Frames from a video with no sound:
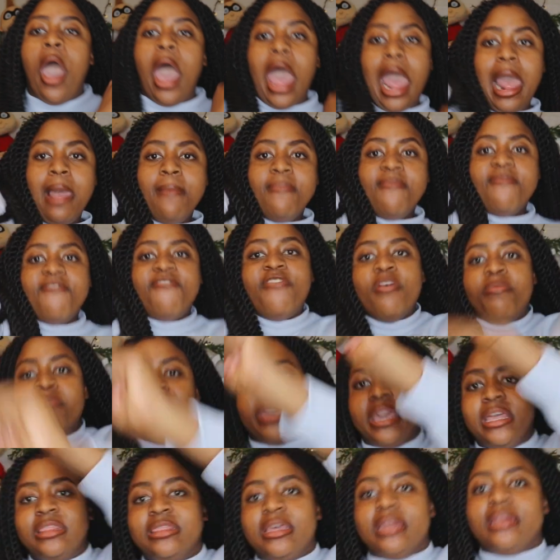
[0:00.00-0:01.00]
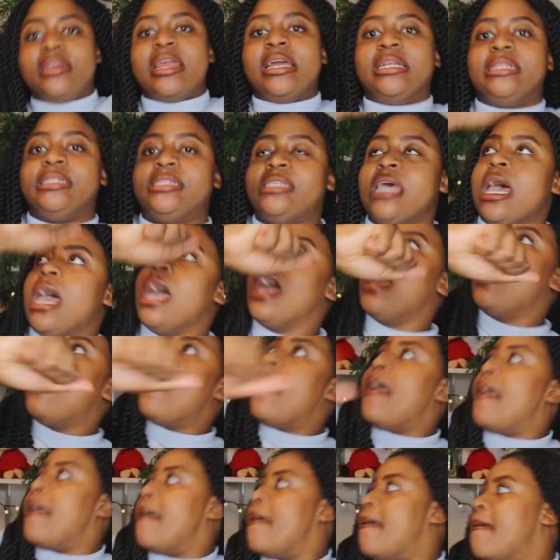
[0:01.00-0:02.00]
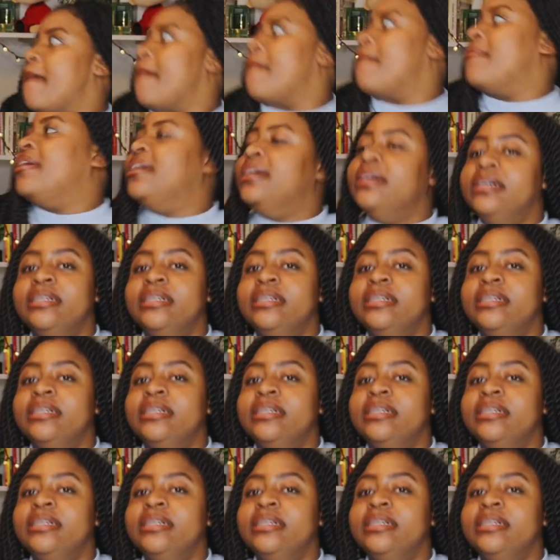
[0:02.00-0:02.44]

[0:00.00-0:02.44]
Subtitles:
I'm filming in the nighttime.